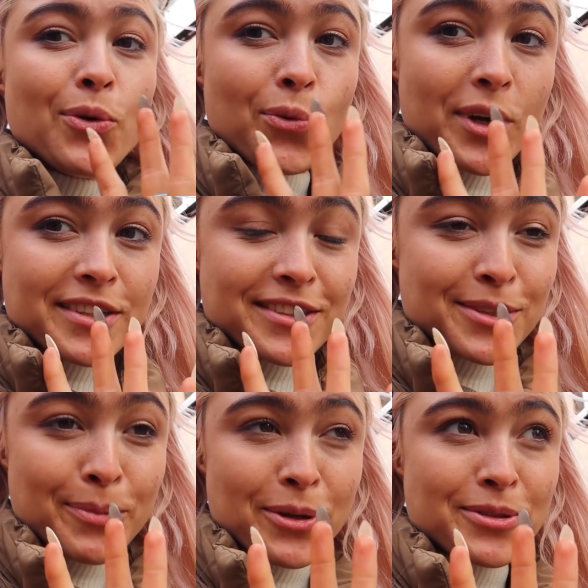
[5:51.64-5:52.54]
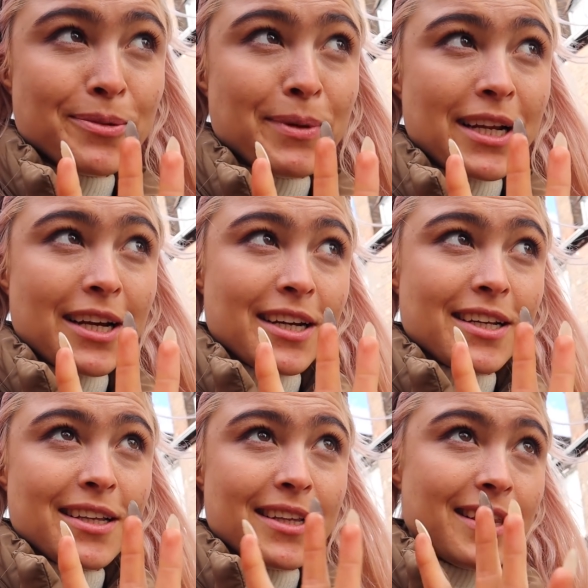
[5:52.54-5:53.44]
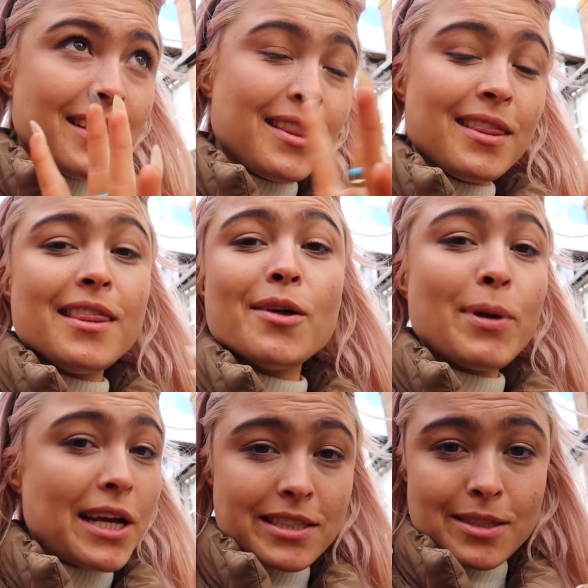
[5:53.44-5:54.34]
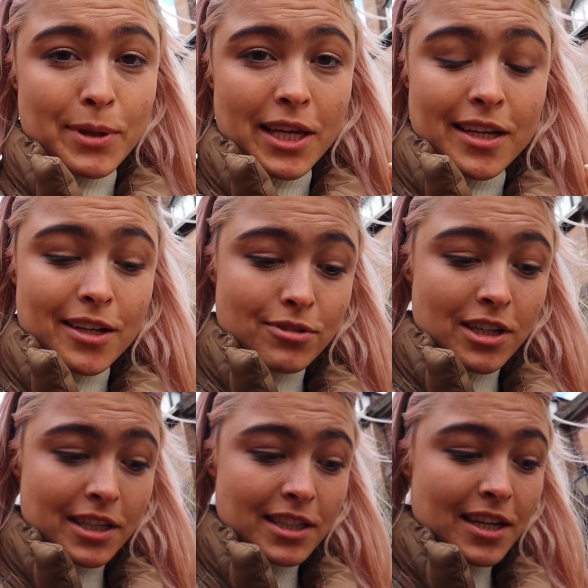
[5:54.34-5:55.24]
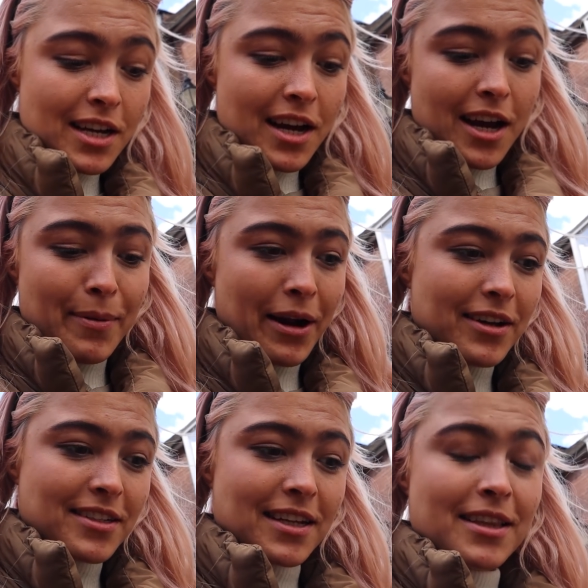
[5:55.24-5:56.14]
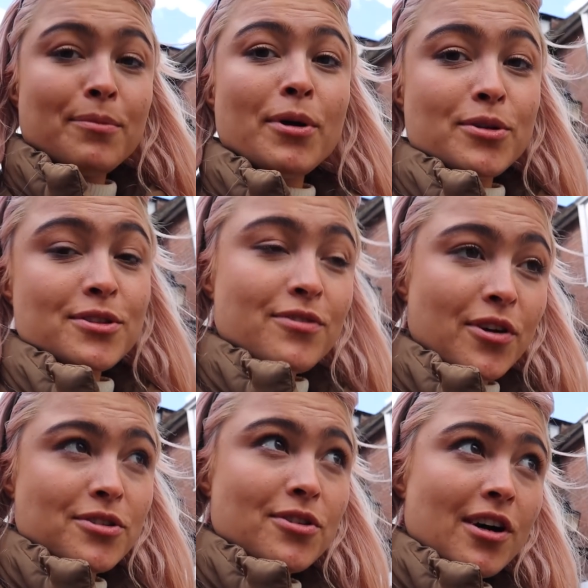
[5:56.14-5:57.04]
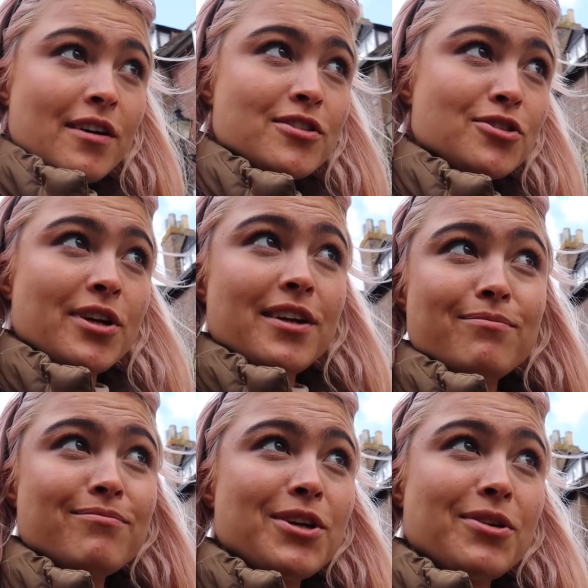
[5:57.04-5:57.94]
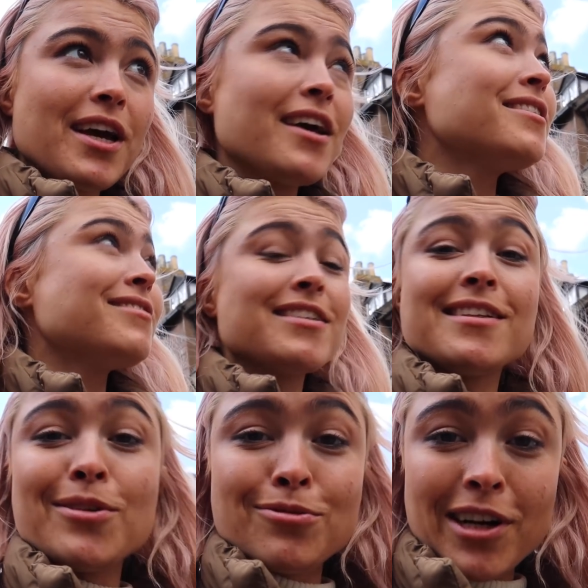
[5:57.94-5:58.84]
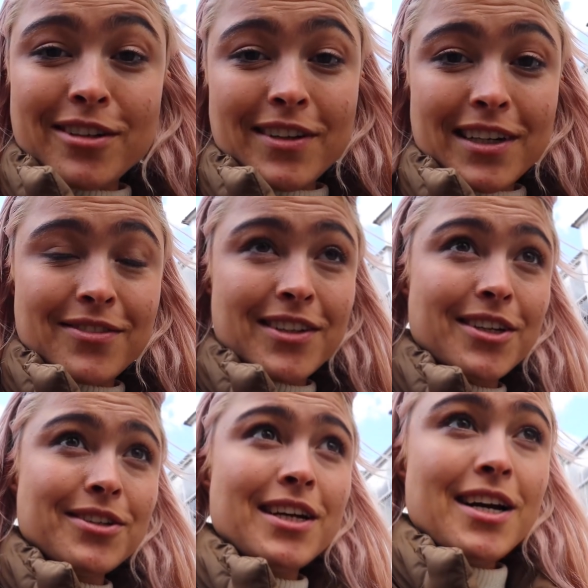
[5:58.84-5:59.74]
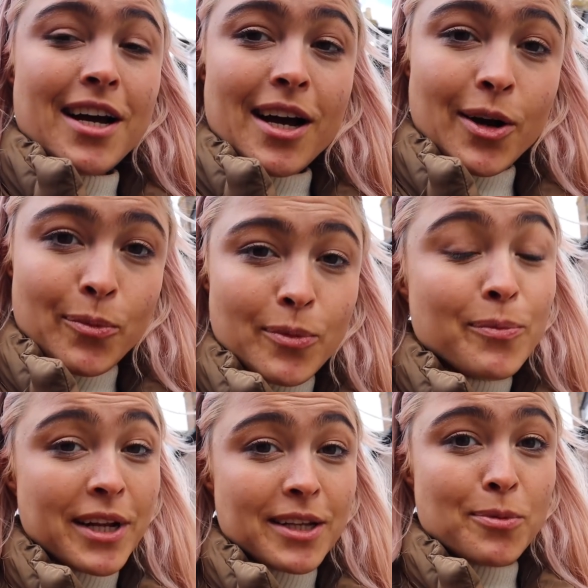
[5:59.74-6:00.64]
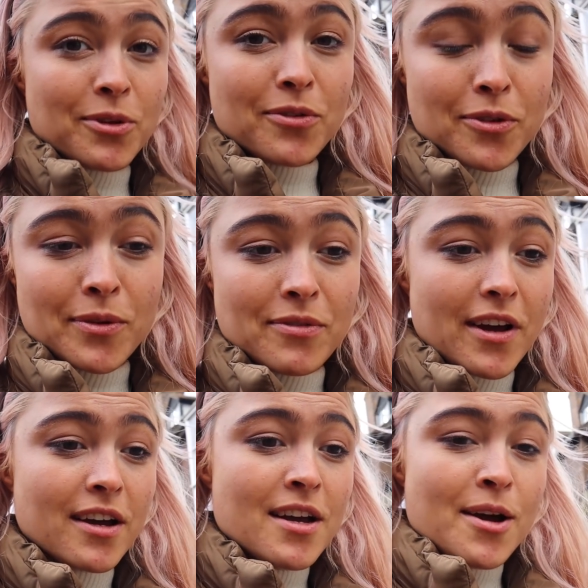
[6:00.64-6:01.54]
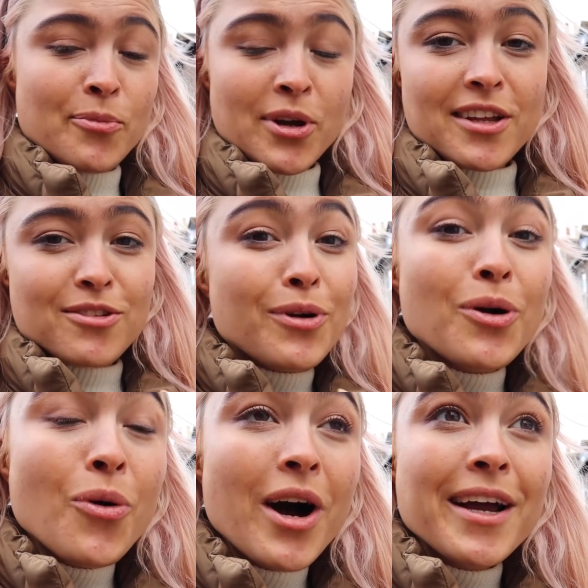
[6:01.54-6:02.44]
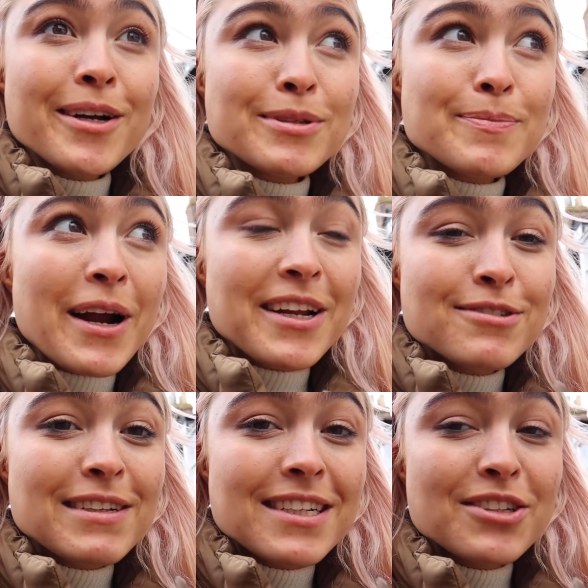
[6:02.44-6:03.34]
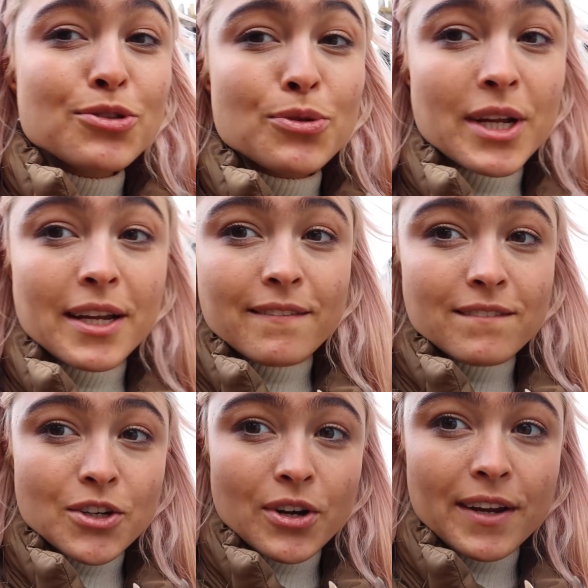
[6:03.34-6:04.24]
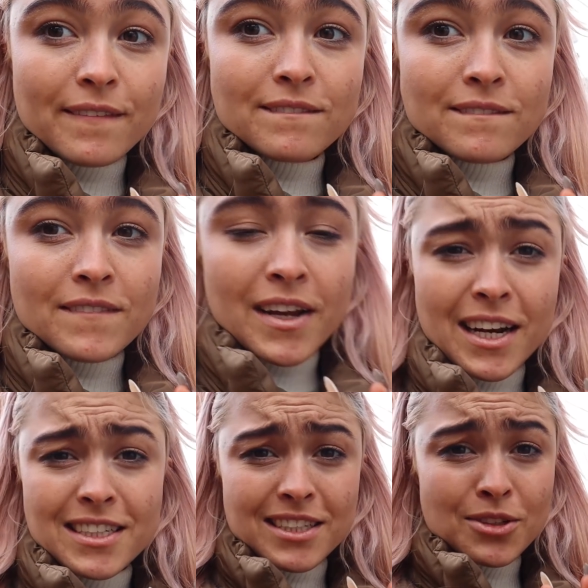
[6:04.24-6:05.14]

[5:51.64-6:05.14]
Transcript: which is supposed to be like the place to be in Rye. Apparently it's like the most photographed street in the UK. That's a little Rye fact for you. But it is beautiful to be fair. But it's real quiet because apparently it's a residential street. And actually